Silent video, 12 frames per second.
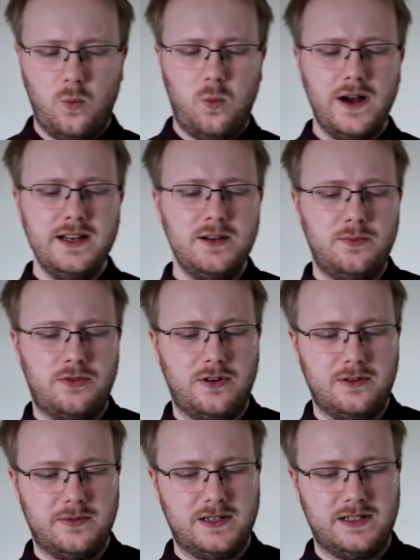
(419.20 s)
why do
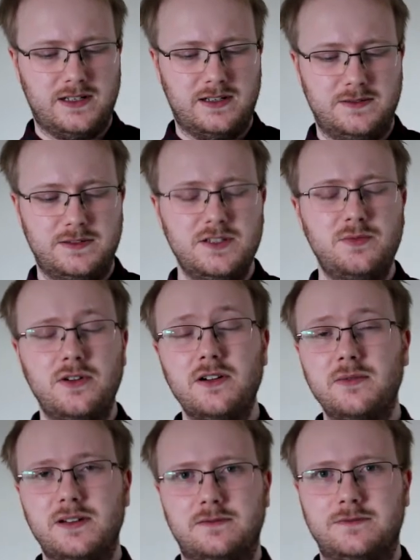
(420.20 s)

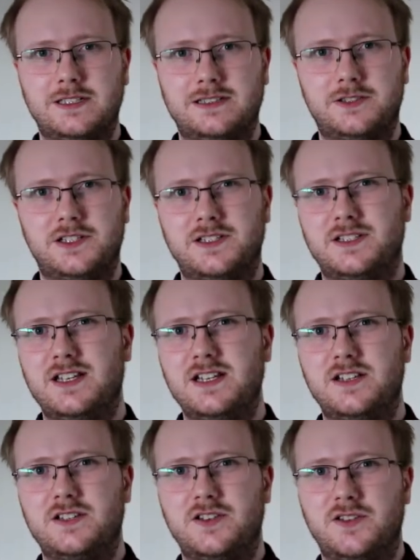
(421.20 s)
programming languages
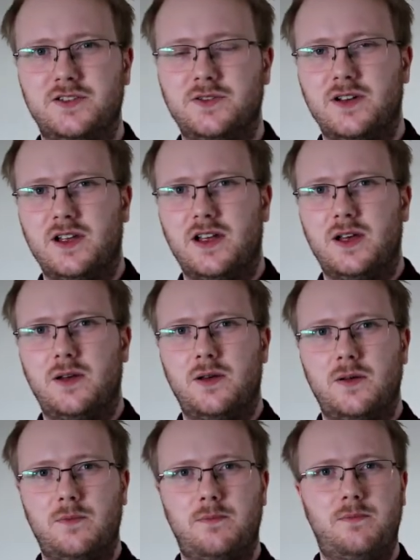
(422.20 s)
need to
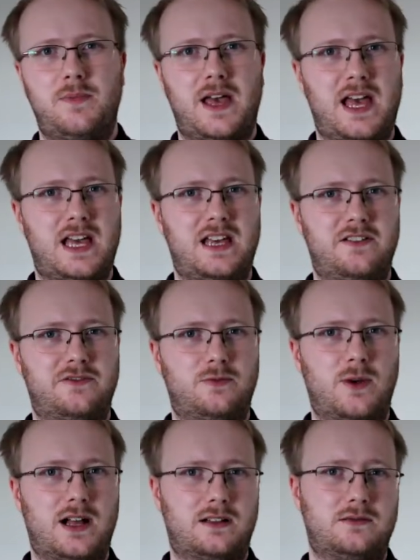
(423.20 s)
behave
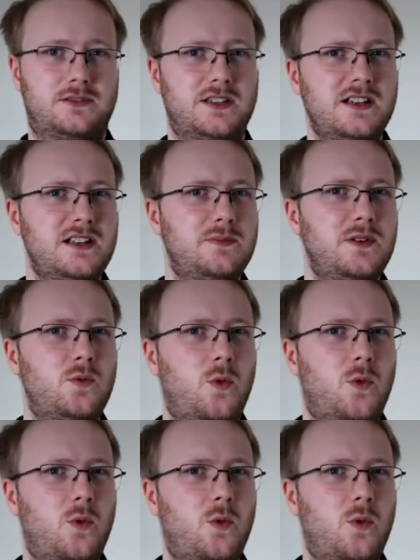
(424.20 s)
well? Do they need to be